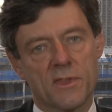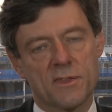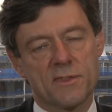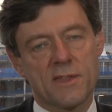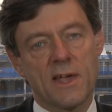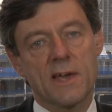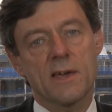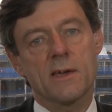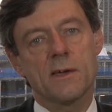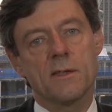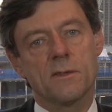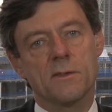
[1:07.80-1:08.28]
The
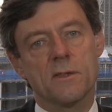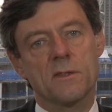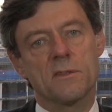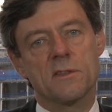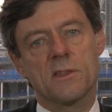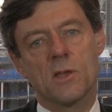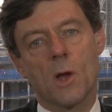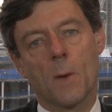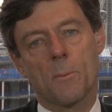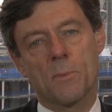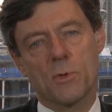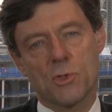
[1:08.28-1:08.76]
second
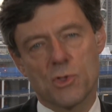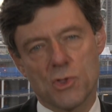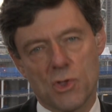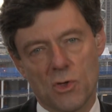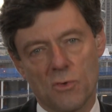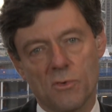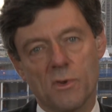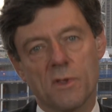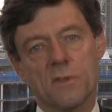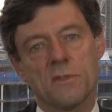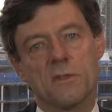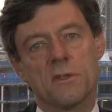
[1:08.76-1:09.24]
is the
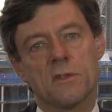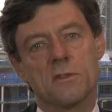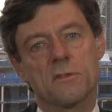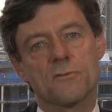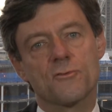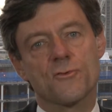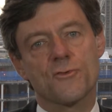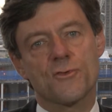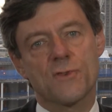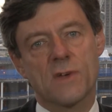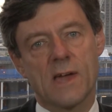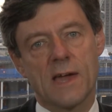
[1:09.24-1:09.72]
opportunities
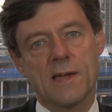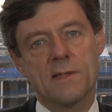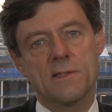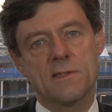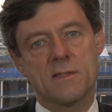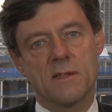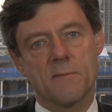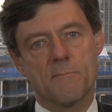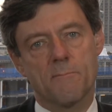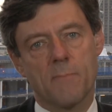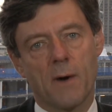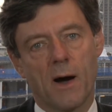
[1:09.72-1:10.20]

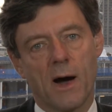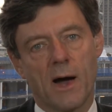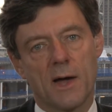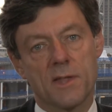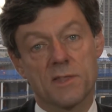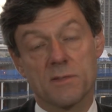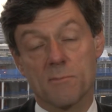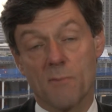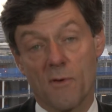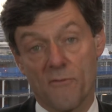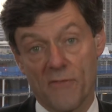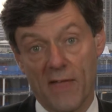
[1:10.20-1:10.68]
created
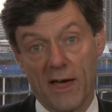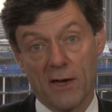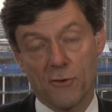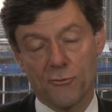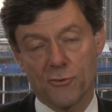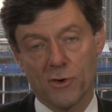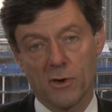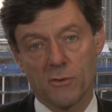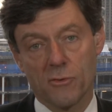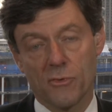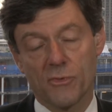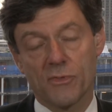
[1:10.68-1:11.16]
by some of that
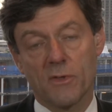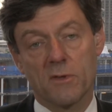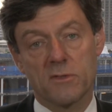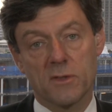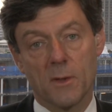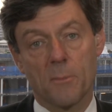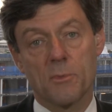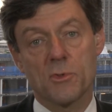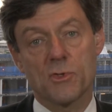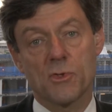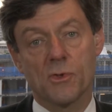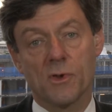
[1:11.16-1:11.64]
growth, and
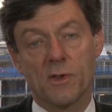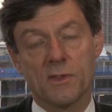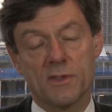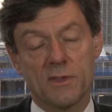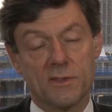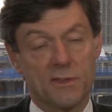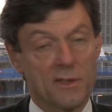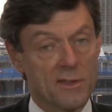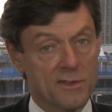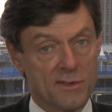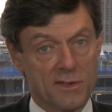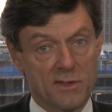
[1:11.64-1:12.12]
those
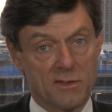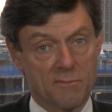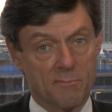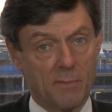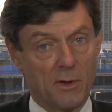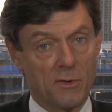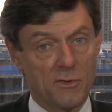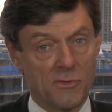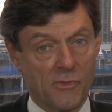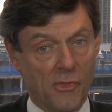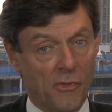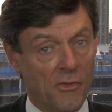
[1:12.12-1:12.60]
opportunities exist
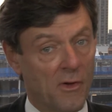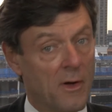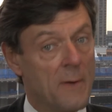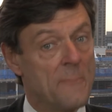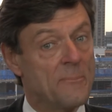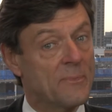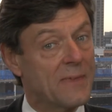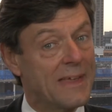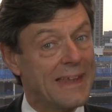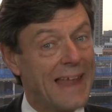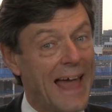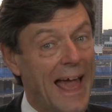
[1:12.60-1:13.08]
both
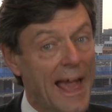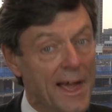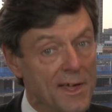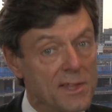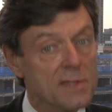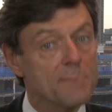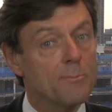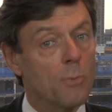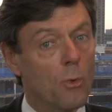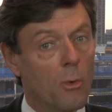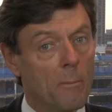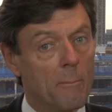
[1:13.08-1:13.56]
in
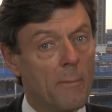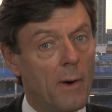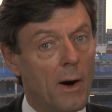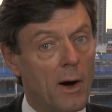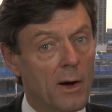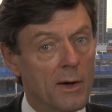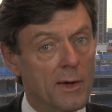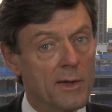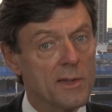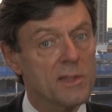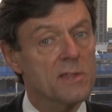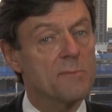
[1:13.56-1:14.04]
export
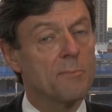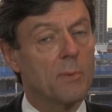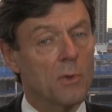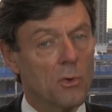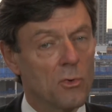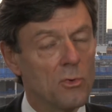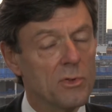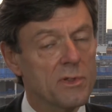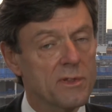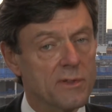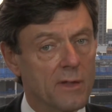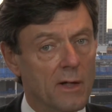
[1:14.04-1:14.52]
markets,
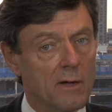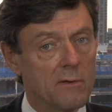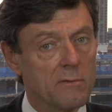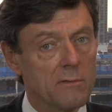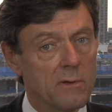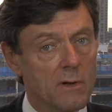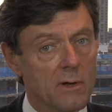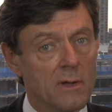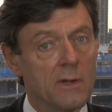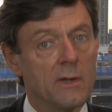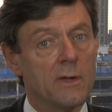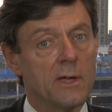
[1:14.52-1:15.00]
but
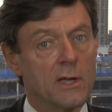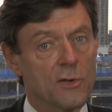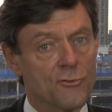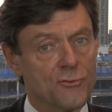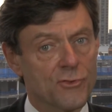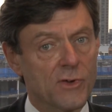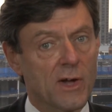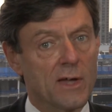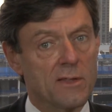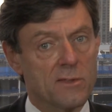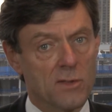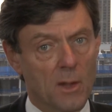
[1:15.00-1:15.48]
also it
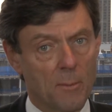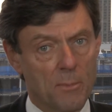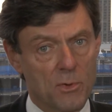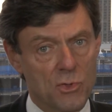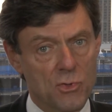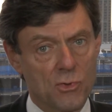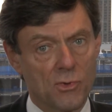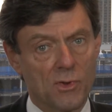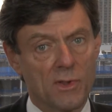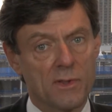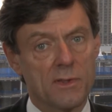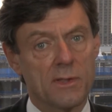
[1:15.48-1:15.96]
creates
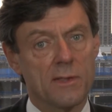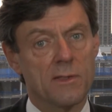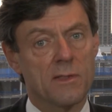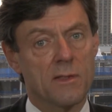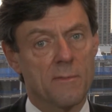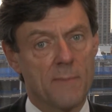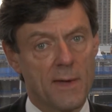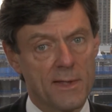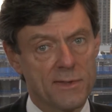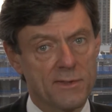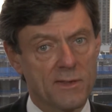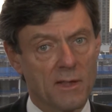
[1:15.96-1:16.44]
opportunity in
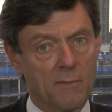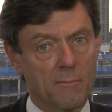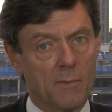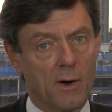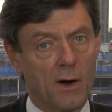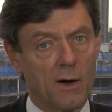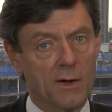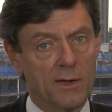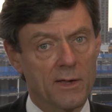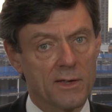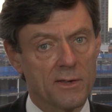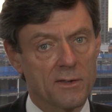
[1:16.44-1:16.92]
domestic
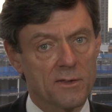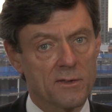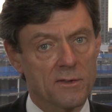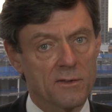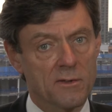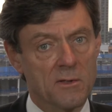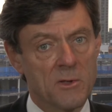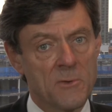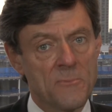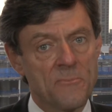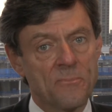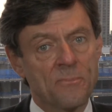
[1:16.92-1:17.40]

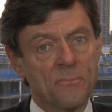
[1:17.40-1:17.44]
markets.